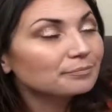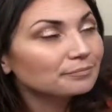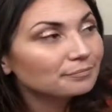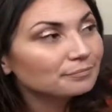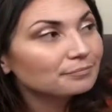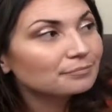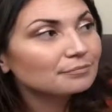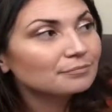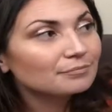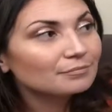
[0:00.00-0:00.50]

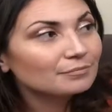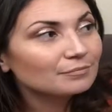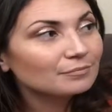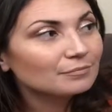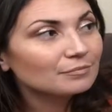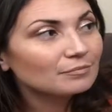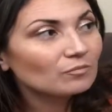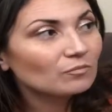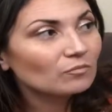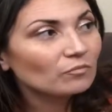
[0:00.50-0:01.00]

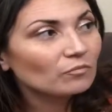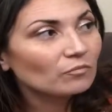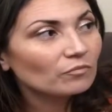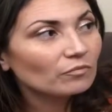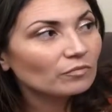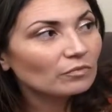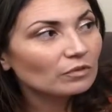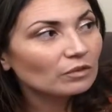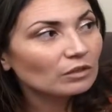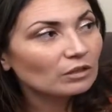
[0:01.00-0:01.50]

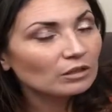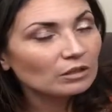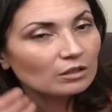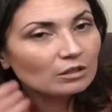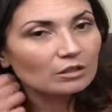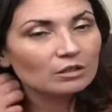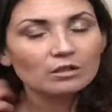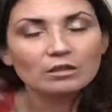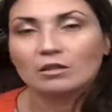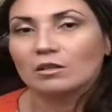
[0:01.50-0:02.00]

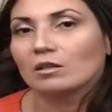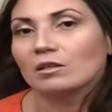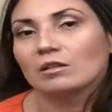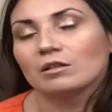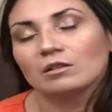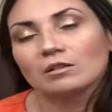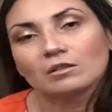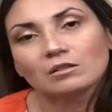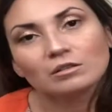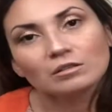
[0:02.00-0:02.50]

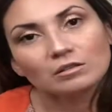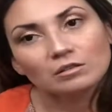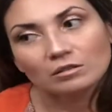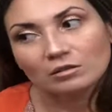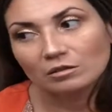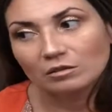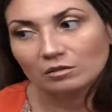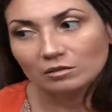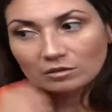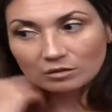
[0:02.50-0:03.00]

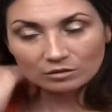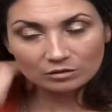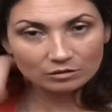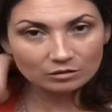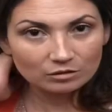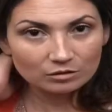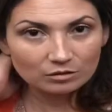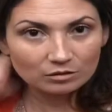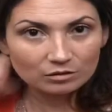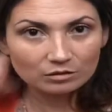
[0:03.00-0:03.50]

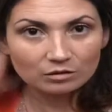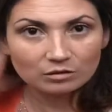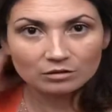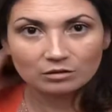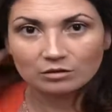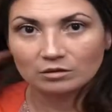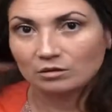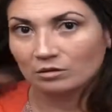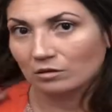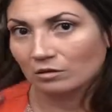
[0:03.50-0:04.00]

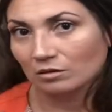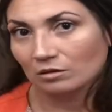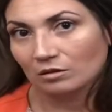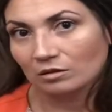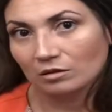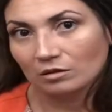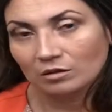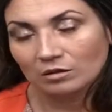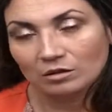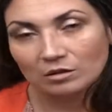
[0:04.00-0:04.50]

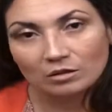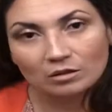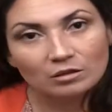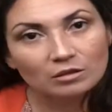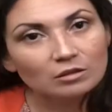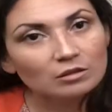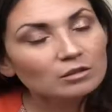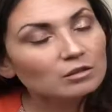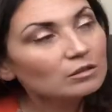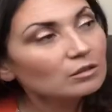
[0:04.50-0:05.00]

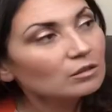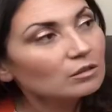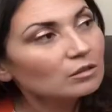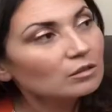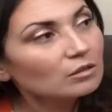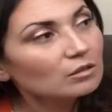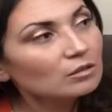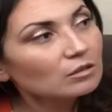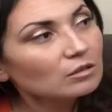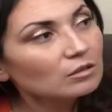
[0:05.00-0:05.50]

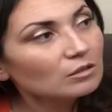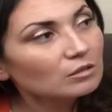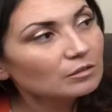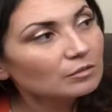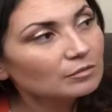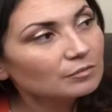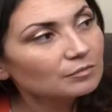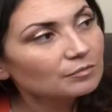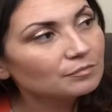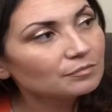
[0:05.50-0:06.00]

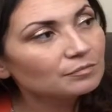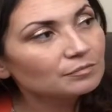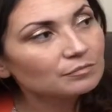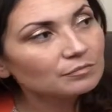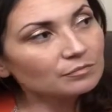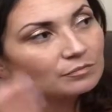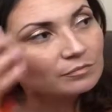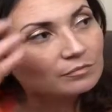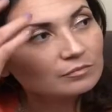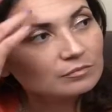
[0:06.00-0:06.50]

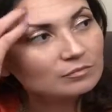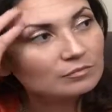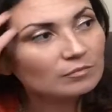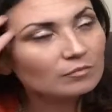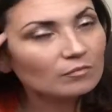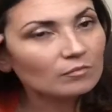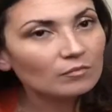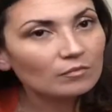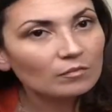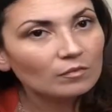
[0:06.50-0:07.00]

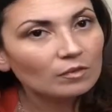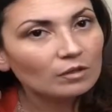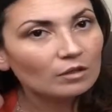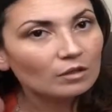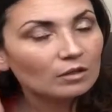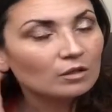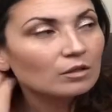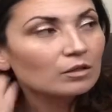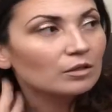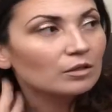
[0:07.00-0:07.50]
[no speech]